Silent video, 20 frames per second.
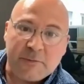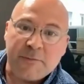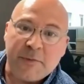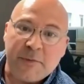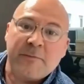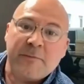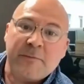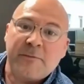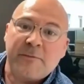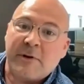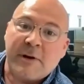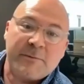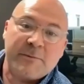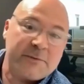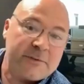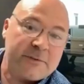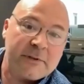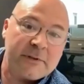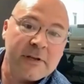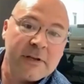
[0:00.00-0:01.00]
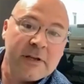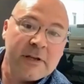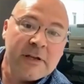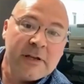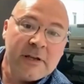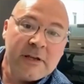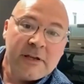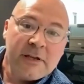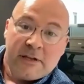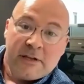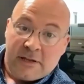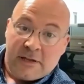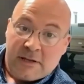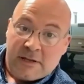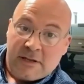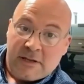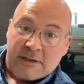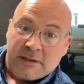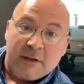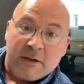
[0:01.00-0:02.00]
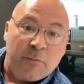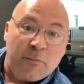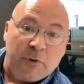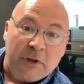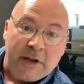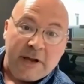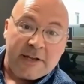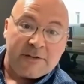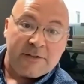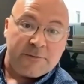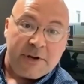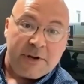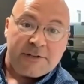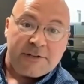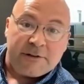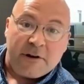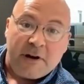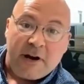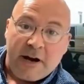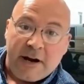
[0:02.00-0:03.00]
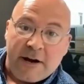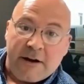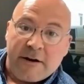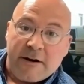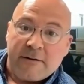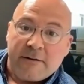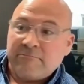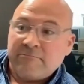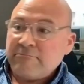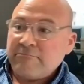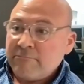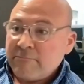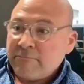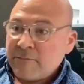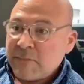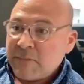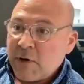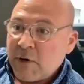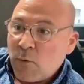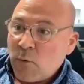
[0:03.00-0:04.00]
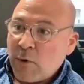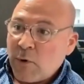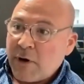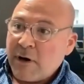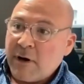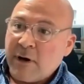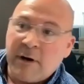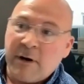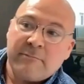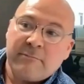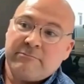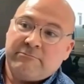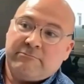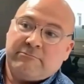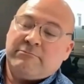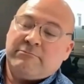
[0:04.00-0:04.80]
Maybe perhaps the compliance rates are higher, where